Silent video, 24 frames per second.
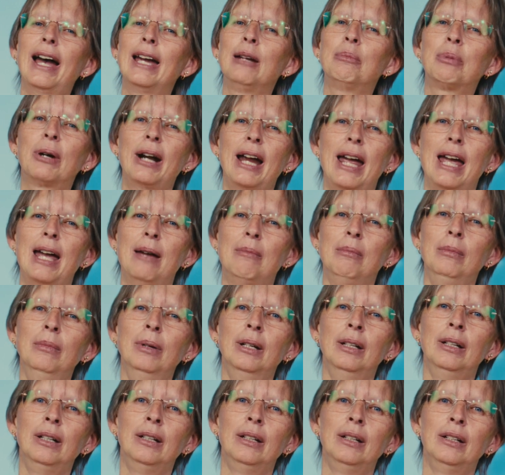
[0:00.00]
Abraham
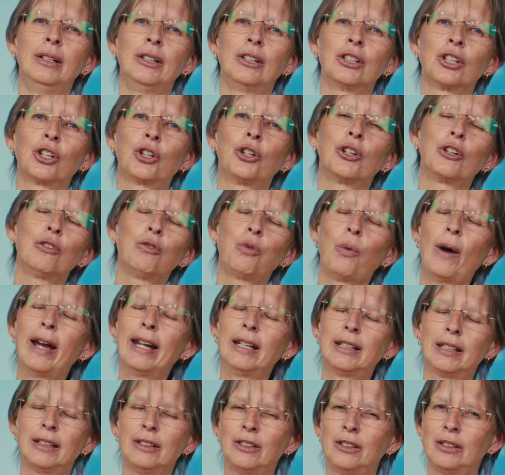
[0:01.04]
could have
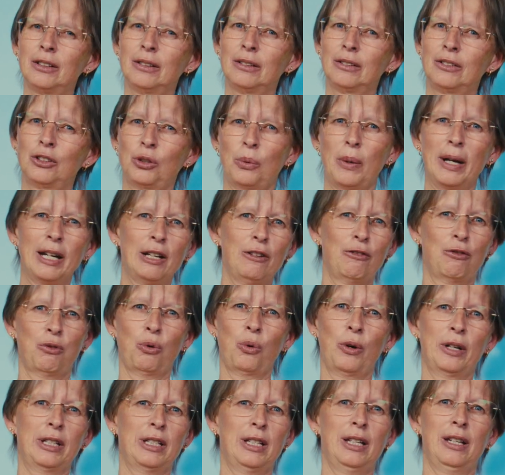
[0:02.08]
waited
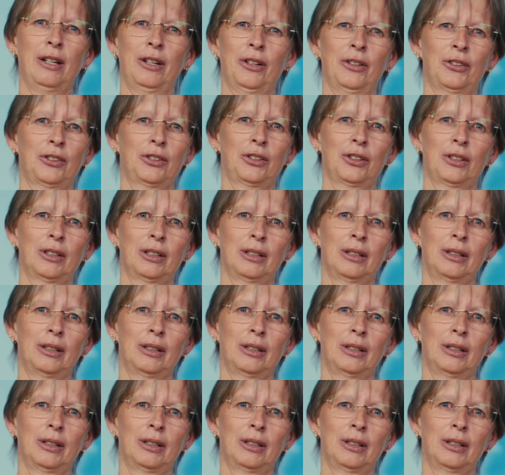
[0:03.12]
twenty-four years